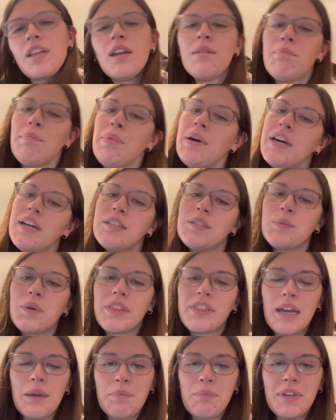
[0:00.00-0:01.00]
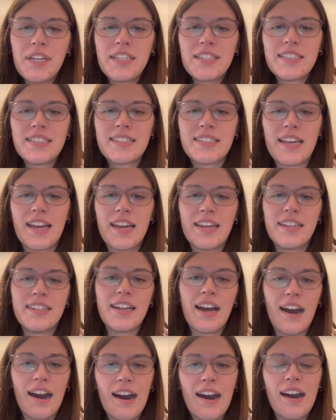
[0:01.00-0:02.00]
But with that being
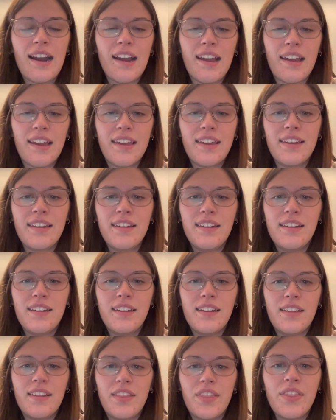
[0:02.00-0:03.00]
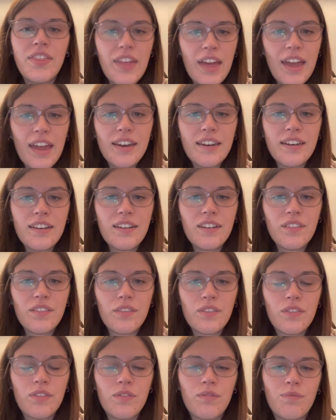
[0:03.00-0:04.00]
said, I
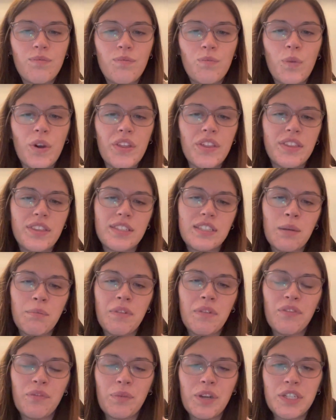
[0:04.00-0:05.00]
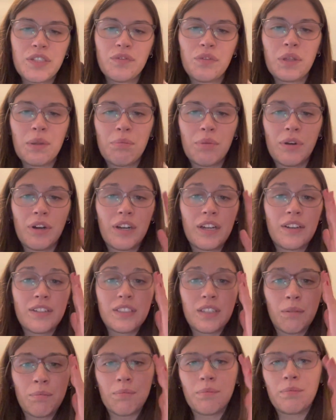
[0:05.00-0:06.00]
then, with some information from the book,
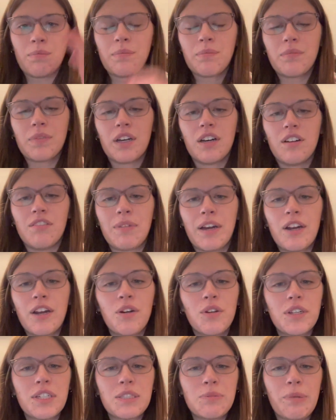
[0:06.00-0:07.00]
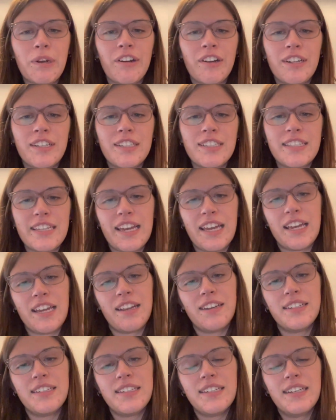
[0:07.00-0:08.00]
some of my own experience,
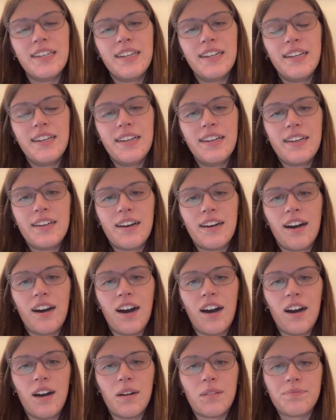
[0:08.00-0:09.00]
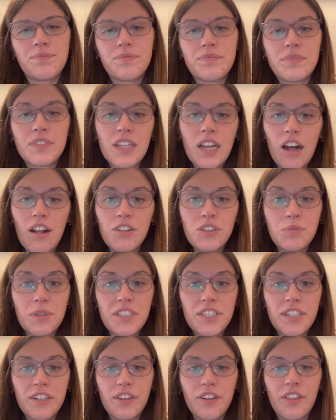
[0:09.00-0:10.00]
and college
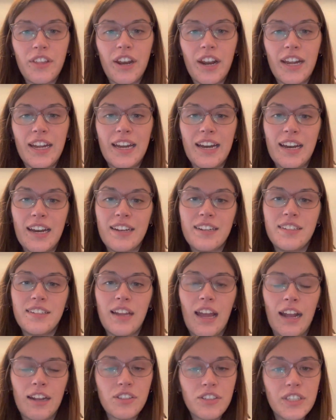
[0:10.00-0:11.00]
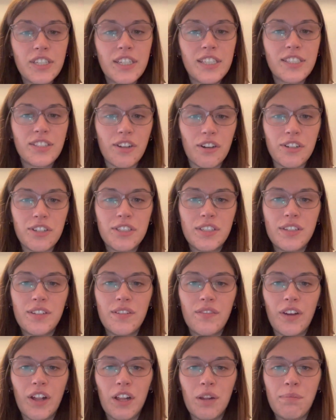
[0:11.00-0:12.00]
material that I had, actually started to
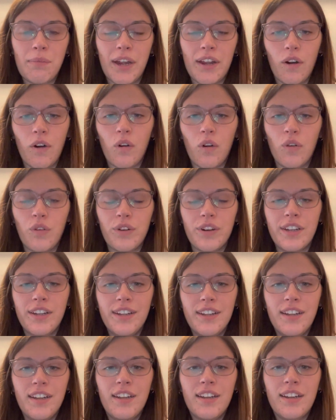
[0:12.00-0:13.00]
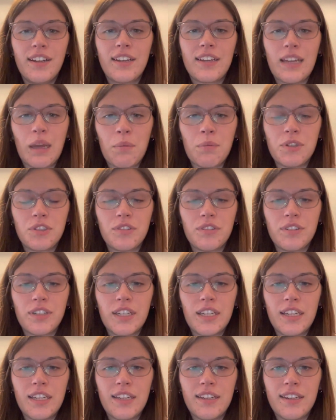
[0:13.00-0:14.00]
develop my own
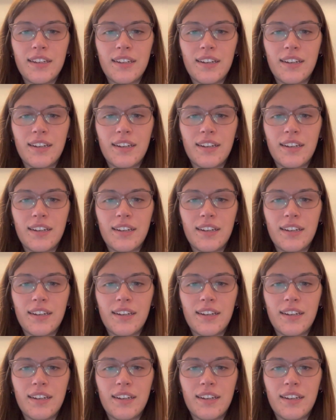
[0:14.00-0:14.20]
chemistry